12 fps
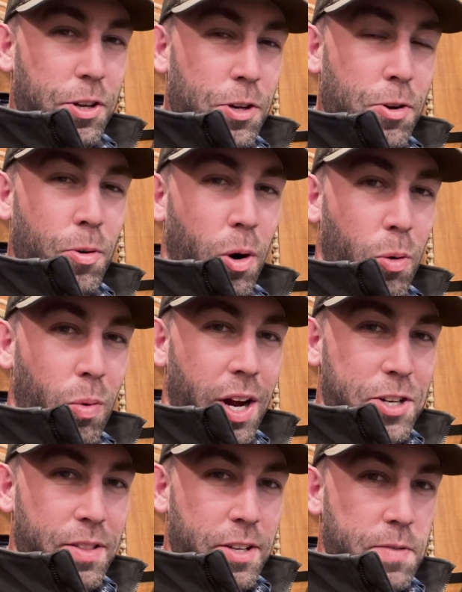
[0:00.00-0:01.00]
you are
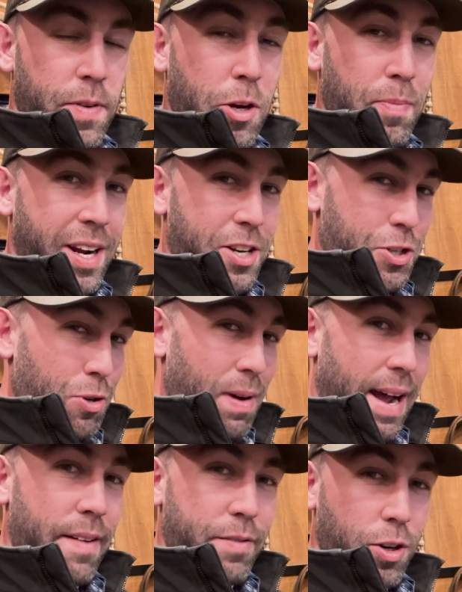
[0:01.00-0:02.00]
watching this video because you
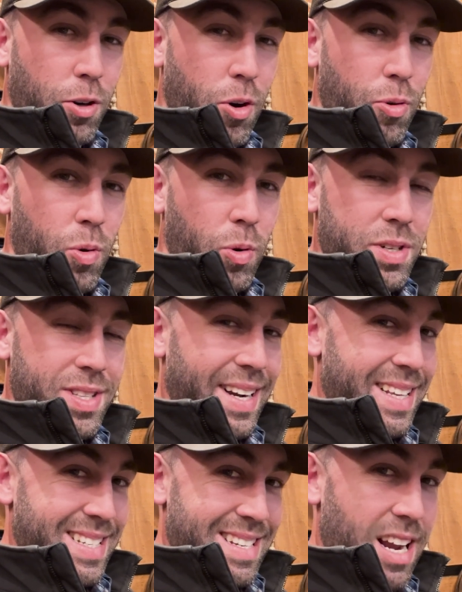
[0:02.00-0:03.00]
have your own horse
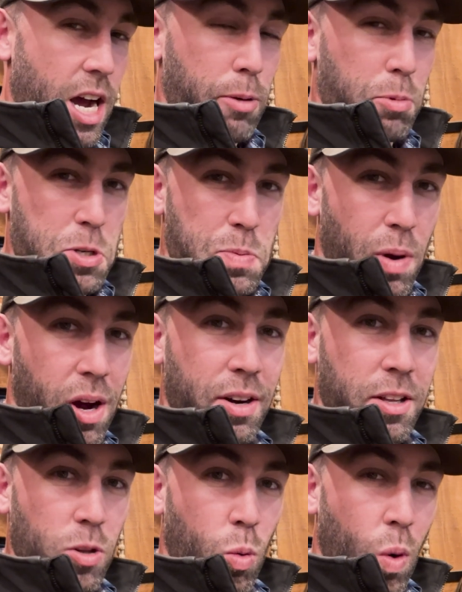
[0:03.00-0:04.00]
that is not
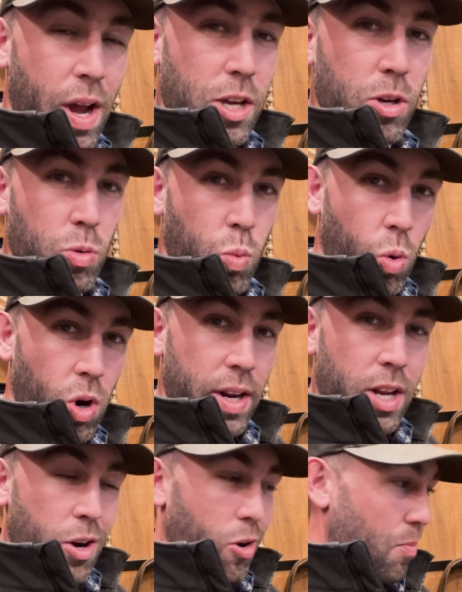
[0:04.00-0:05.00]
responding the way you'd
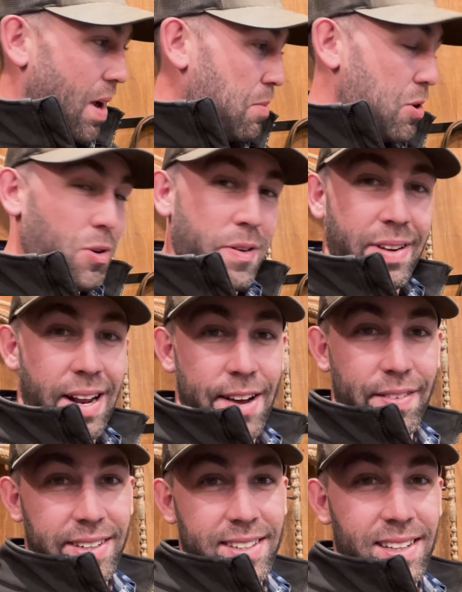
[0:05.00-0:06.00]
want, or maybe you even
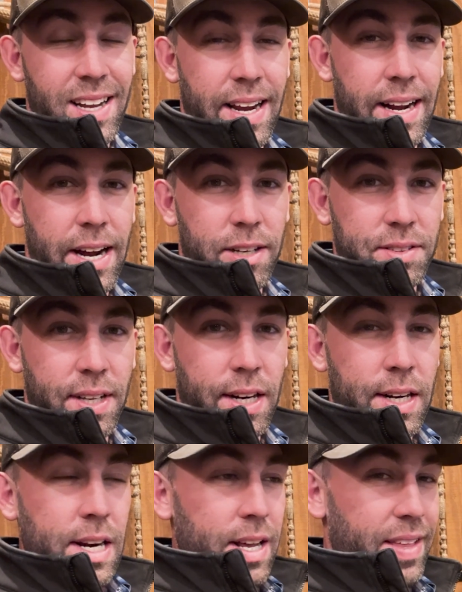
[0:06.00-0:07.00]
have a client out
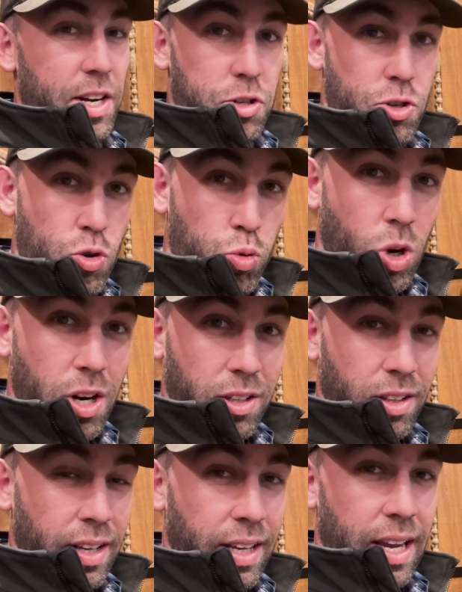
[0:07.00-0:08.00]
there that is
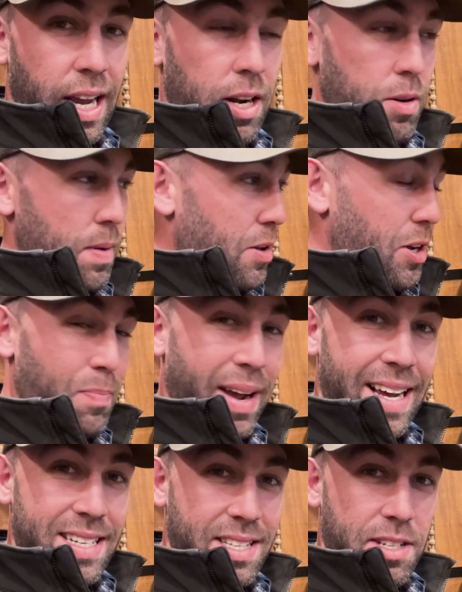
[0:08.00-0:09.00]
struggling and maybe you can
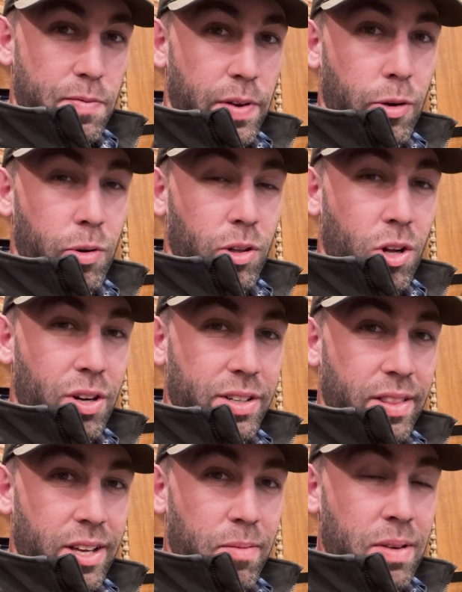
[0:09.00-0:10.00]
pass this video along
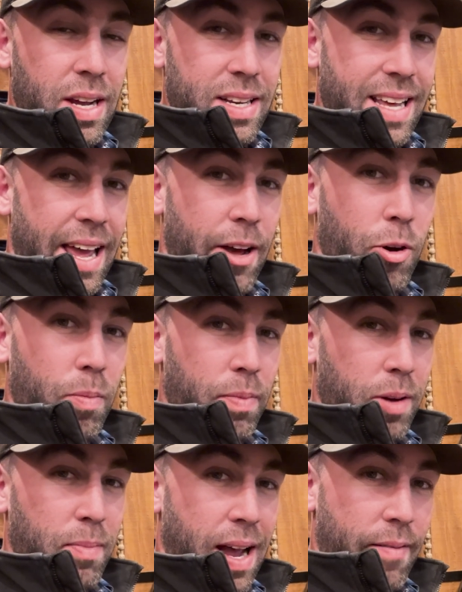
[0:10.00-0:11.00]
to them to help
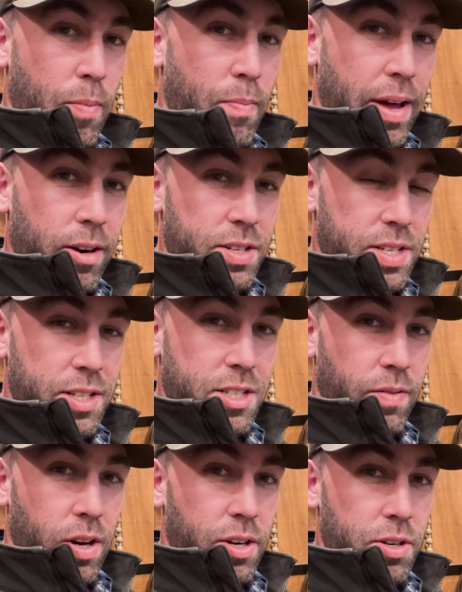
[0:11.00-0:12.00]
them have a better sense
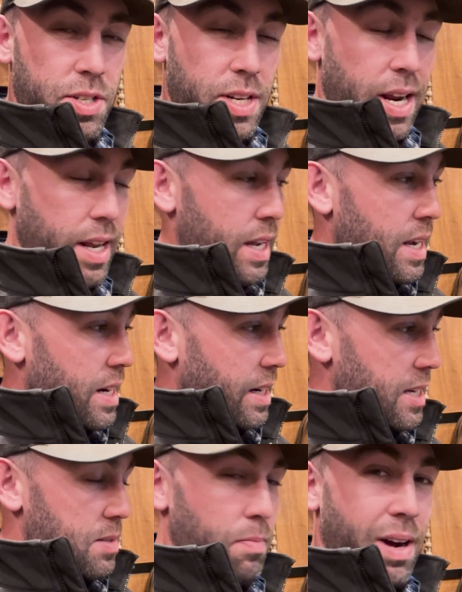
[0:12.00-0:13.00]
of understanding.
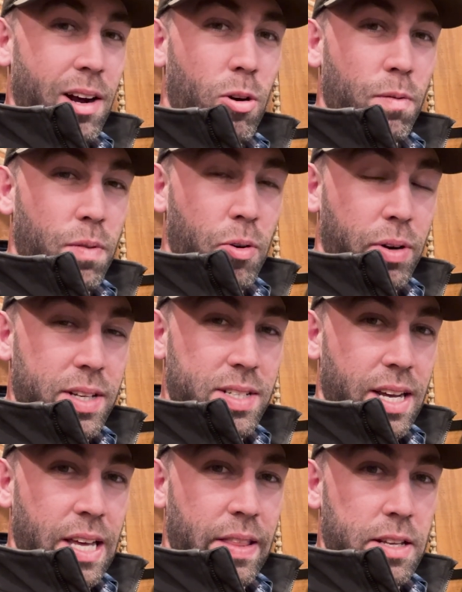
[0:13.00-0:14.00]
Guys, my whole focus
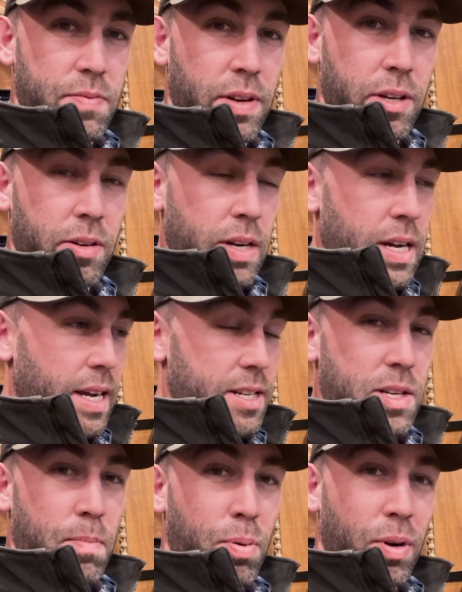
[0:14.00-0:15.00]
in this video is
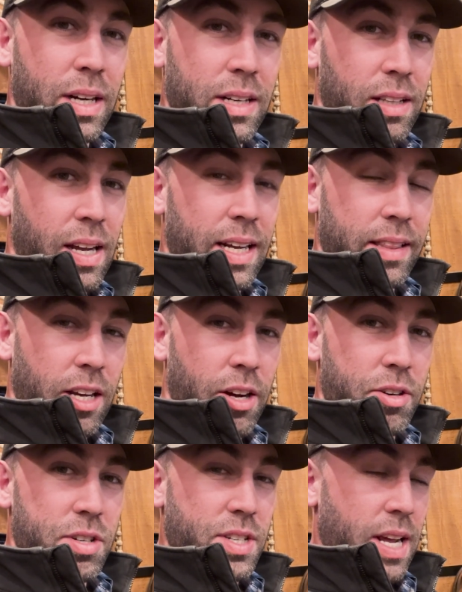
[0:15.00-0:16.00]
to bring to light the
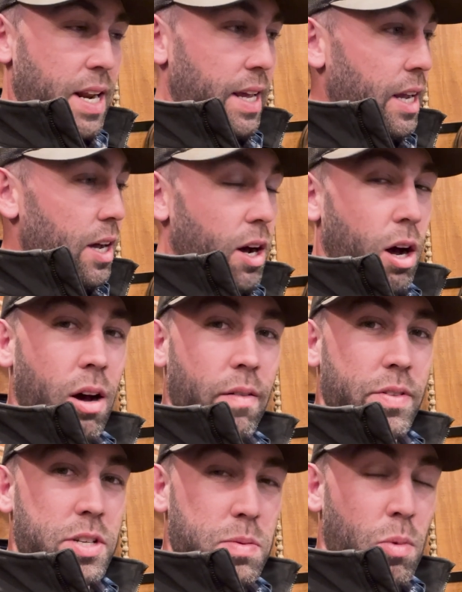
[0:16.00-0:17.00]
understanding of
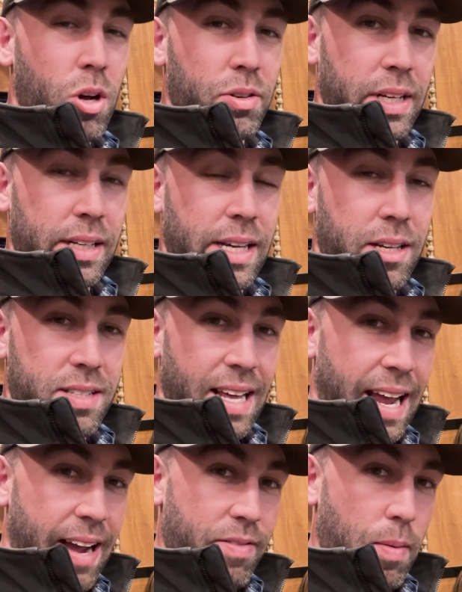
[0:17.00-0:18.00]
the small details
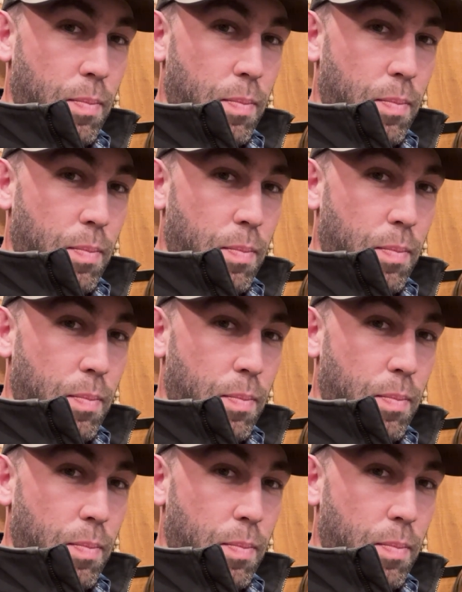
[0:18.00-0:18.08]
that have the